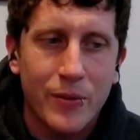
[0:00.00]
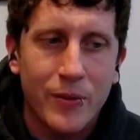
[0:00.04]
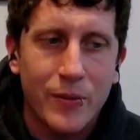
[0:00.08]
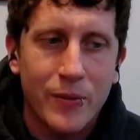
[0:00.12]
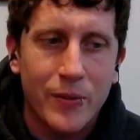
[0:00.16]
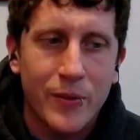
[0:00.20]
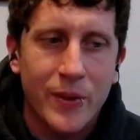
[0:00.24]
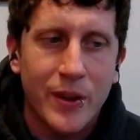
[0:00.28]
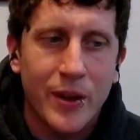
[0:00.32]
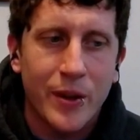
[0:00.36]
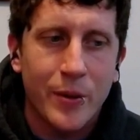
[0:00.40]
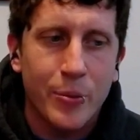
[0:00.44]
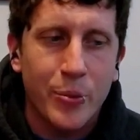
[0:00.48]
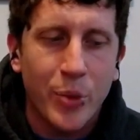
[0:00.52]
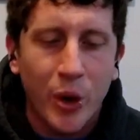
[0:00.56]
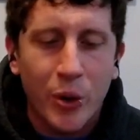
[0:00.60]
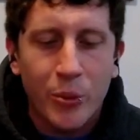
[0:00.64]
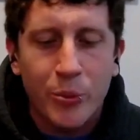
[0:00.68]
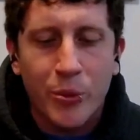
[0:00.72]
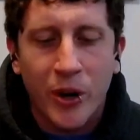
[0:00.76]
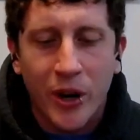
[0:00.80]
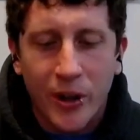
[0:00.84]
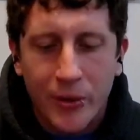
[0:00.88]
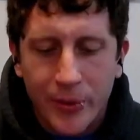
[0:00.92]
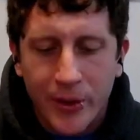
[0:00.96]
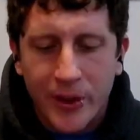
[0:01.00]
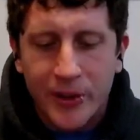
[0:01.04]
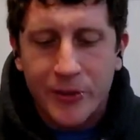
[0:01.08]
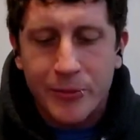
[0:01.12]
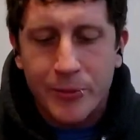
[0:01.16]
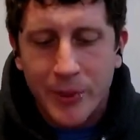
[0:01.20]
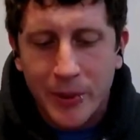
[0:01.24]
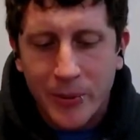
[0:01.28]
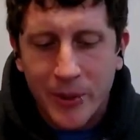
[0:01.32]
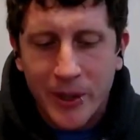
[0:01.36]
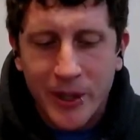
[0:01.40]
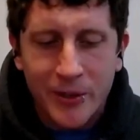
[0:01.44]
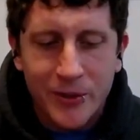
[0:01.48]
the bone broth
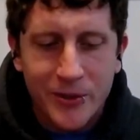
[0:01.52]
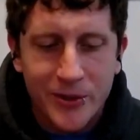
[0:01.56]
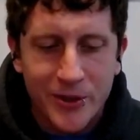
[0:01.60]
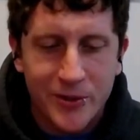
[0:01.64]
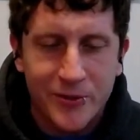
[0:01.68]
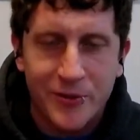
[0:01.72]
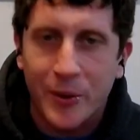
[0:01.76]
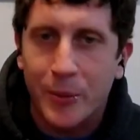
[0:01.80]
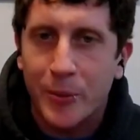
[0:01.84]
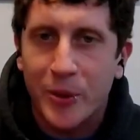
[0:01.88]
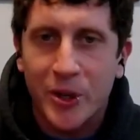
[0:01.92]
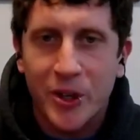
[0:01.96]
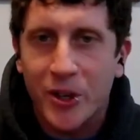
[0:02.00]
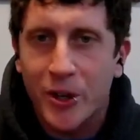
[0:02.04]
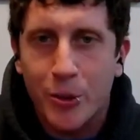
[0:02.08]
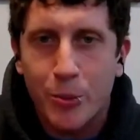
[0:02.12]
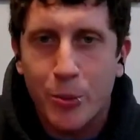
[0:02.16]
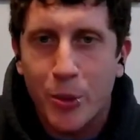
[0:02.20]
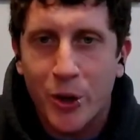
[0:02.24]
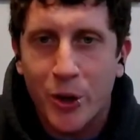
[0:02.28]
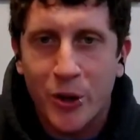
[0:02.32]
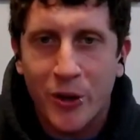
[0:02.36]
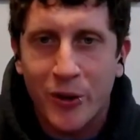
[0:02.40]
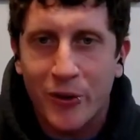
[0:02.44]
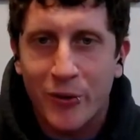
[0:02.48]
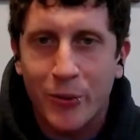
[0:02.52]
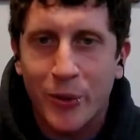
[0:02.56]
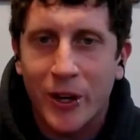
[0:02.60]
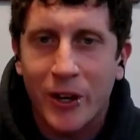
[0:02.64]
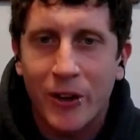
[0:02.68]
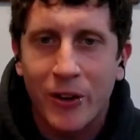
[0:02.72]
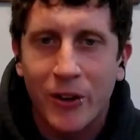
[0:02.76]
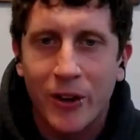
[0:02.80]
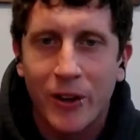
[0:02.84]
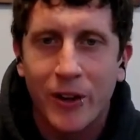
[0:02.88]
recipe we use is from a cookbook as well.